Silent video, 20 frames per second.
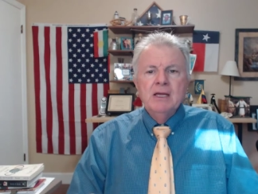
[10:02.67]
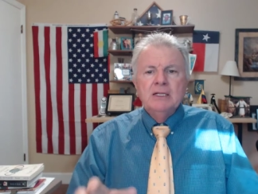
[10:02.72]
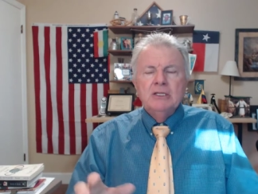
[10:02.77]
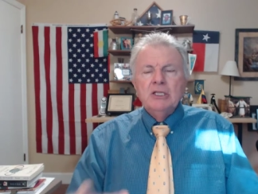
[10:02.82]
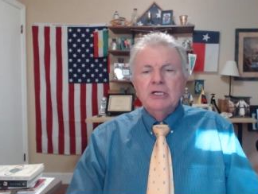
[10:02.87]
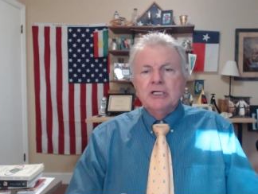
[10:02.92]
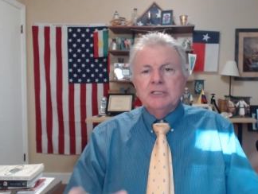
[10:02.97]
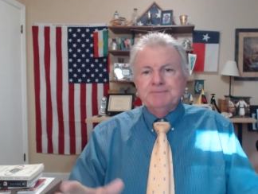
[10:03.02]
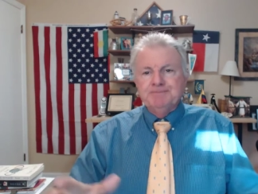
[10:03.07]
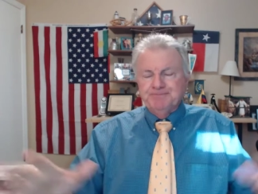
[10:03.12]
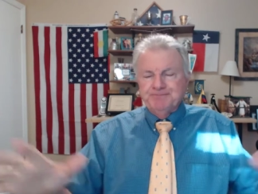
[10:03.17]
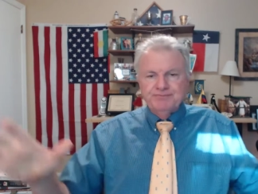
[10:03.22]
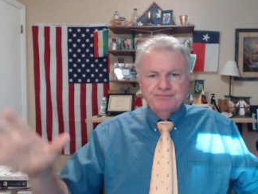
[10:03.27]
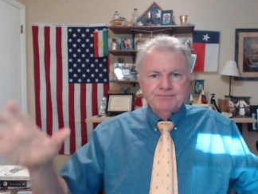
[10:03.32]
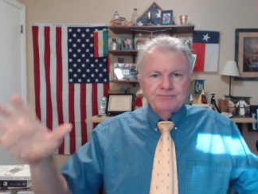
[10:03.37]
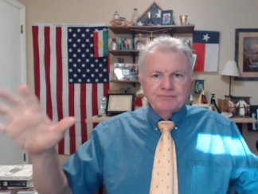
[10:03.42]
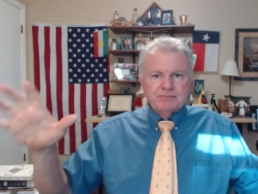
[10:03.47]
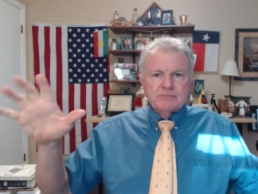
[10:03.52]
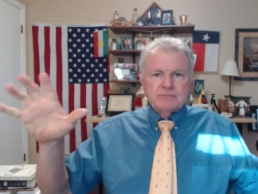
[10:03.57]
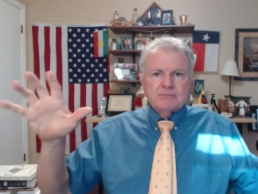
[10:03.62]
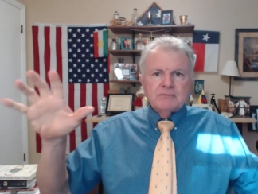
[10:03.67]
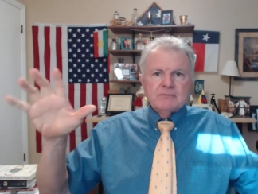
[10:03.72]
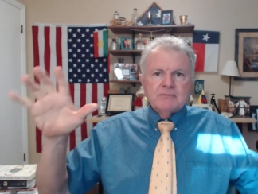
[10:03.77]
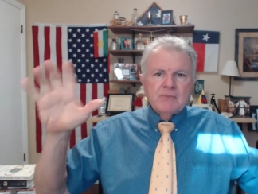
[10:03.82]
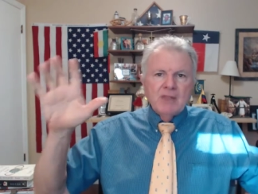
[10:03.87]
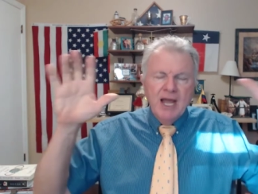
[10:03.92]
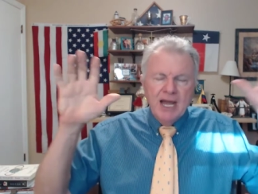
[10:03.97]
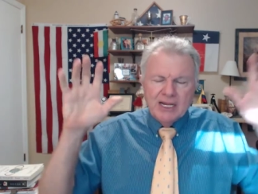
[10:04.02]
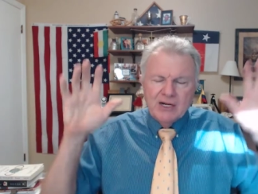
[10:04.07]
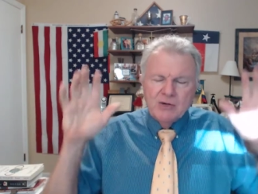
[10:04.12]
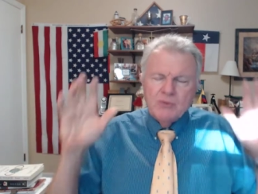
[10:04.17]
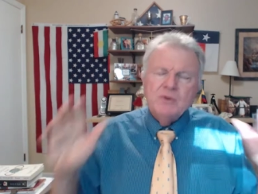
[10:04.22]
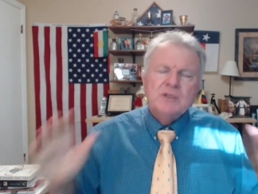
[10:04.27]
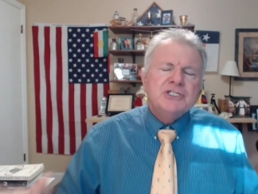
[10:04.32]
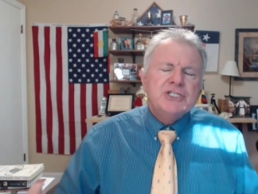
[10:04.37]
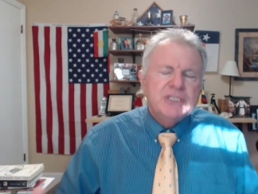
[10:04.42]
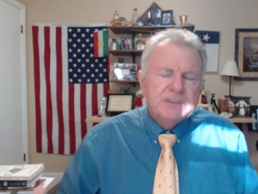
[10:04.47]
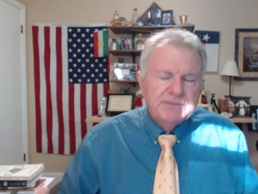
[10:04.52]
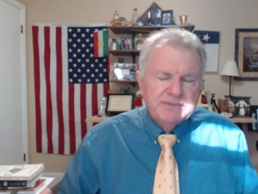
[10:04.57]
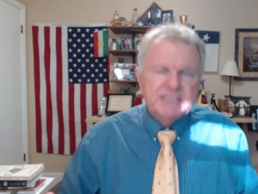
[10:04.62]
Look, I don't
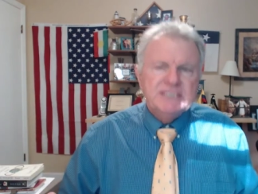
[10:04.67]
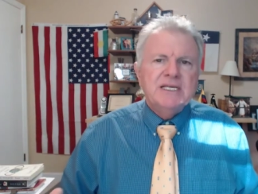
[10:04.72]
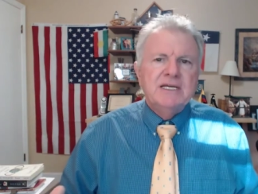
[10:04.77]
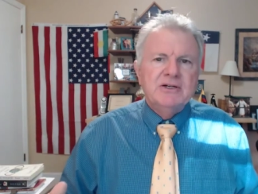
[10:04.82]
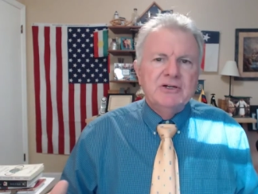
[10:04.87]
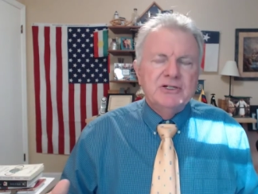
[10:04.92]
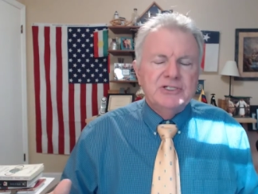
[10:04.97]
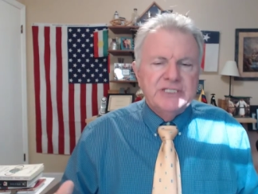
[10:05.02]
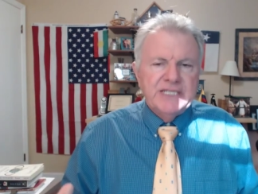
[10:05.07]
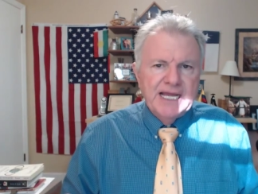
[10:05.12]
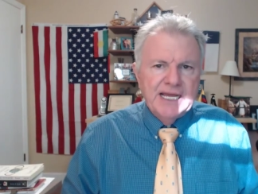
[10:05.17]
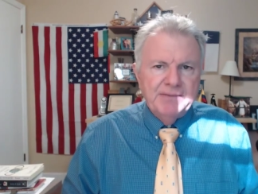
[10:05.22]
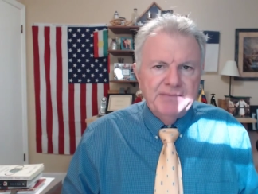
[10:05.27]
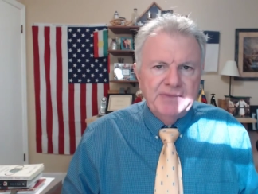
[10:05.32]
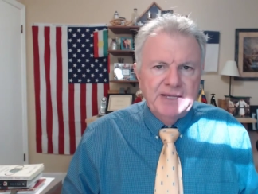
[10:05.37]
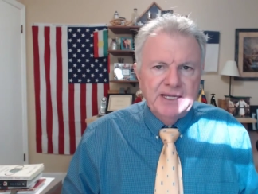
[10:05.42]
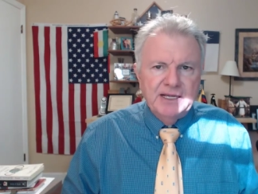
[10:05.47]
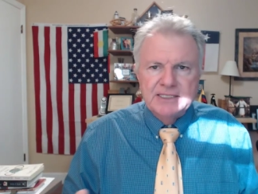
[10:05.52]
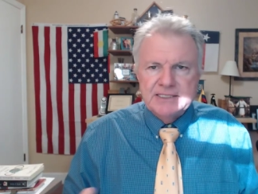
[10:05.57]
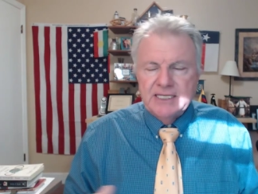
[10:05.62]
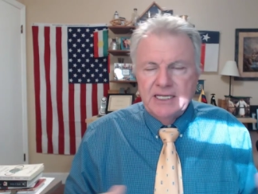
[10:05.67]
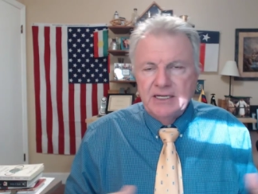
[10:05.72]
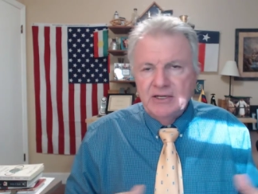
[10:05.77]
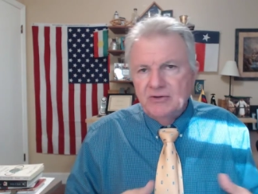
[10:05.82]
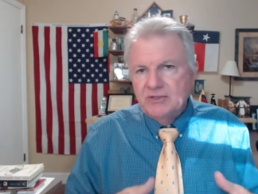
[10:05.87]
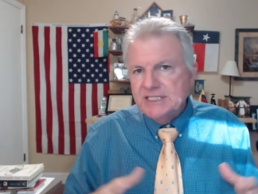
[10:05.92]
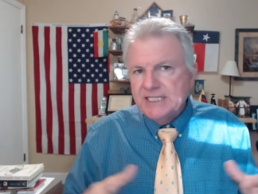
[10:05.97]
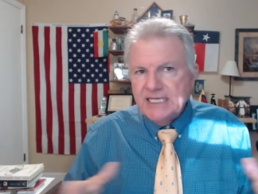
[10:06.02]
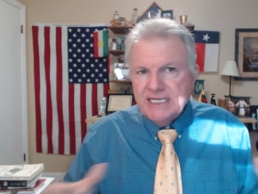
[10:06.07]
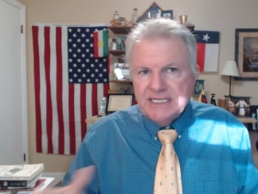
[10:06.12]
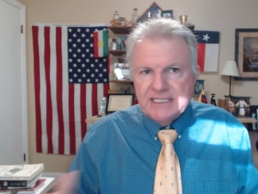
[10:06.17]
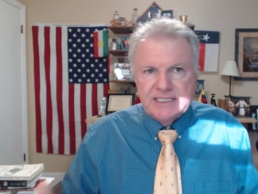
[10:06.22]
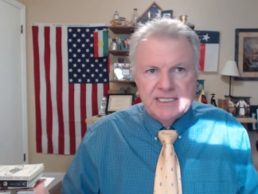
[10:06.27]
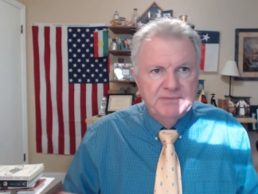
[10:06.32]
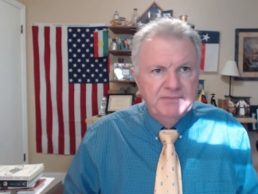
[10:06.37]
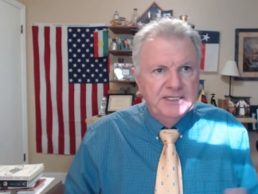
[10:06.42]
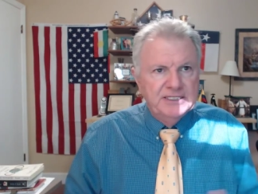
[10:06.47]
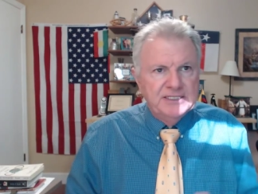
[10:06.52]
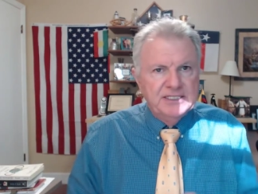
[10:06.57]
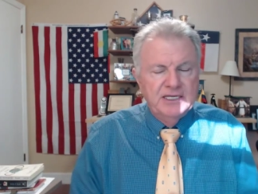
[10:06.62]
want you to misunderstand me because I know it's easy
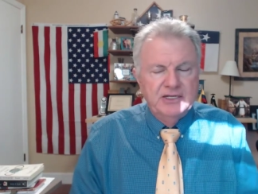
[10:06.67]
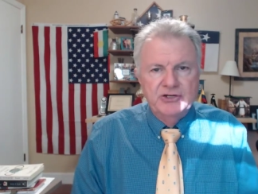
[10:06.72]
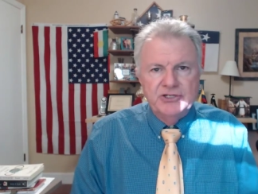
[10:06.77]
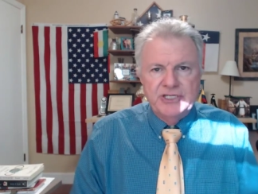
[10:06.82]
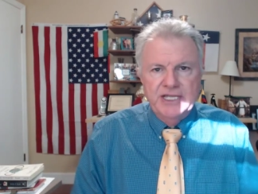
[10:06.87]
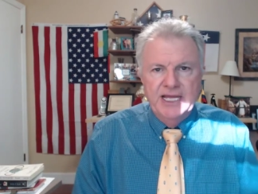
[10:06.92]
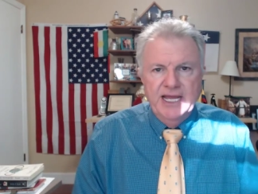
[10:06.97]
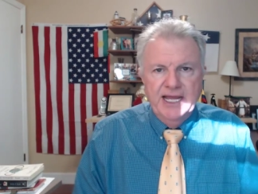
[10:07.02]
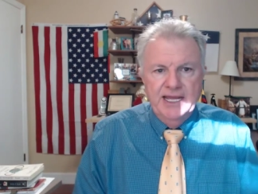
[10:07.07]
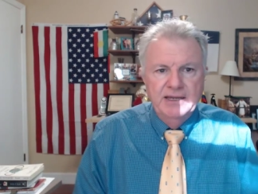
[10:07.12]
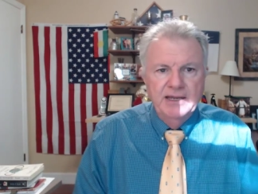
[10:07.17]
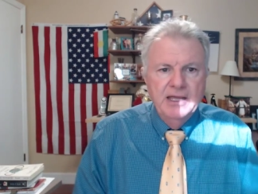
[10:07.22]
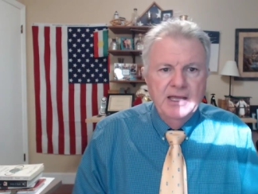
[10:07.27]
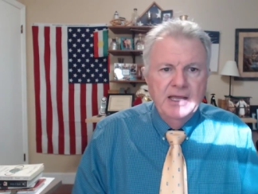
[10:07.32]
to misunderstand.